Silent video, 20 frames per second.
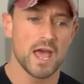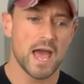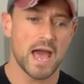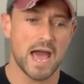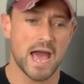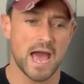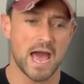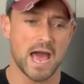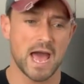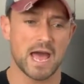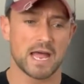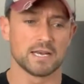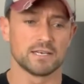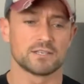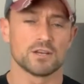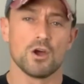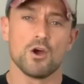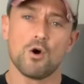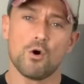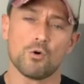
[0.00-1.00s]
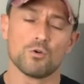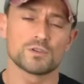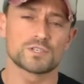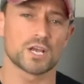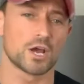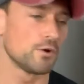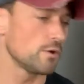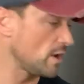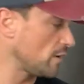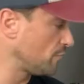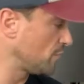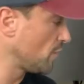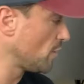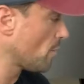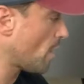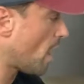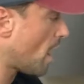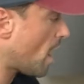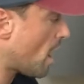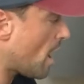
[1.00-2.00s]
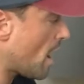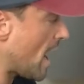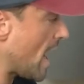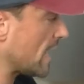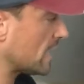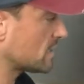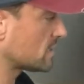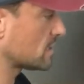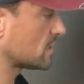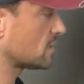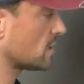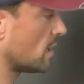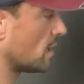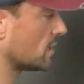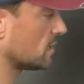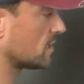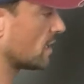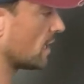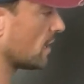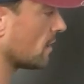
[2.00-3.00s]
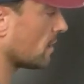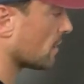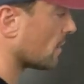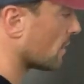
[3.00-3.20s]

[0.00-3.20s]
And also, if you are exercising,